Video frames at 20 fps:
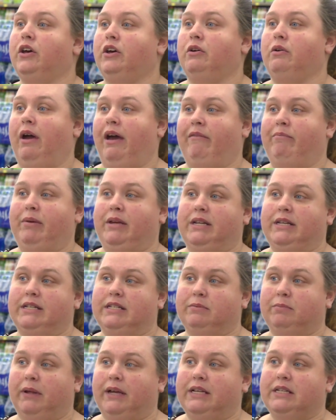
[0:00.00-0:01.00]
who have been
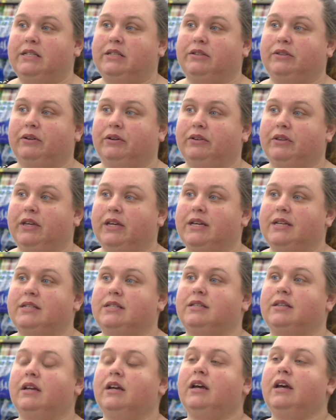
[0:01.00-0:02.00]
displaced through
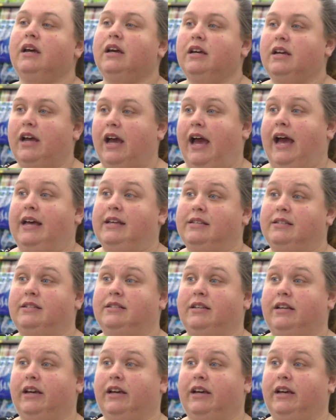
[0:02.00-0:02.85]
this as